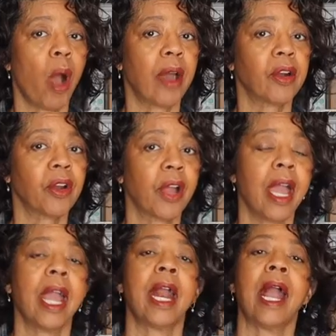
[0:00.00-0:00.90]
water,
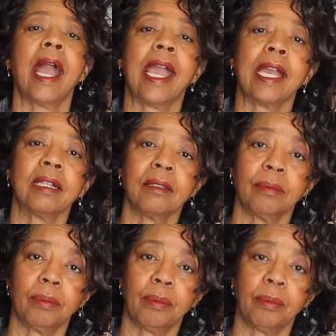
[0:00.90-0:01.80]
and
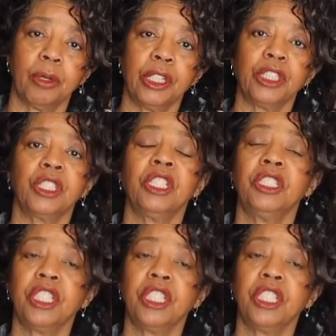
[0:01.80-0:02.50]
push the